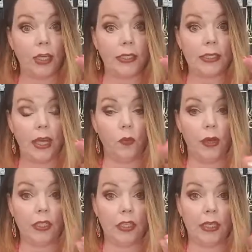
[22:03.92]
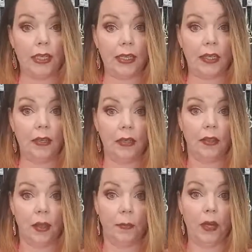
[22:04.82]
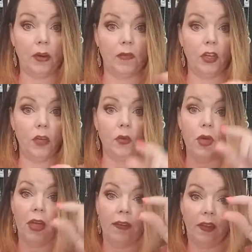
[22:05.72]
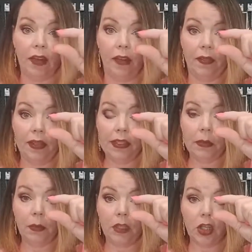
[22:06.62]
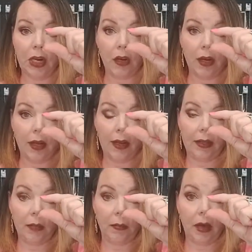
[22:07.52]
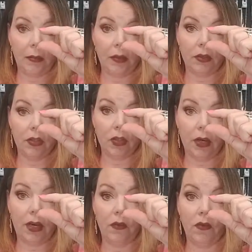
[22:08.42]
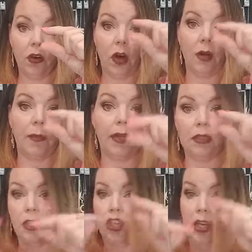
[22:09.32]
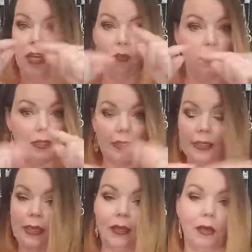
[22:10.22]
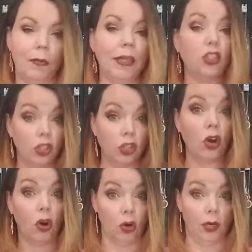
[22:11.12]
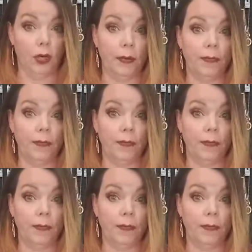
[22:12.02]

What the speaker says: it sideways to get a better view, they've got this much area at the bottom of their screen for comments, and you can't really see them. It's just hard.